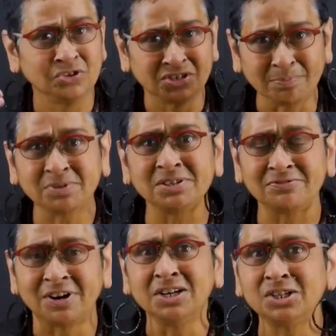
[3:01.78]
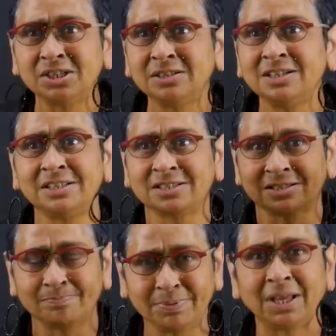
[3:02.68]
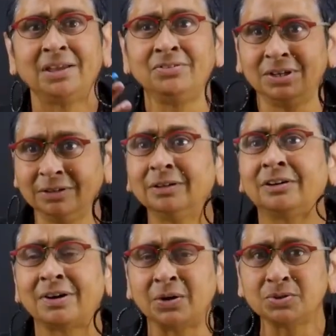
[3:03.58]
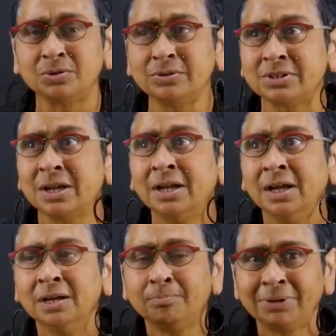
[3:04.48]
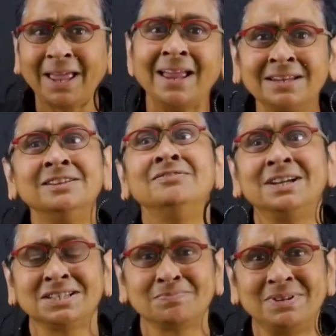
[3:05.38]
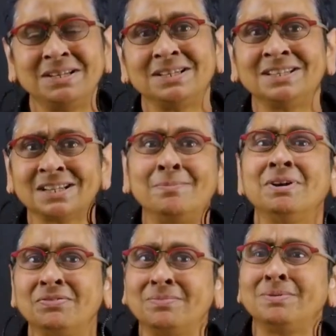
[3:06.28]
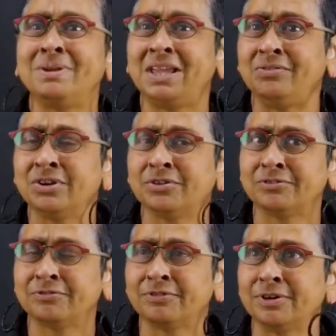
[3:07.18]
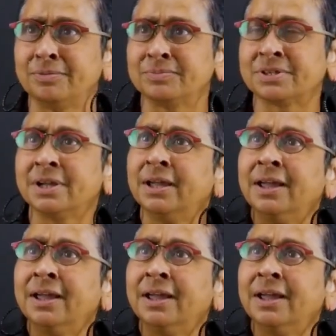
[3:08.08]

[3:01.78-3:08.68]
consumption functions, behavior of households, planned investment is coming from the behavior of firms.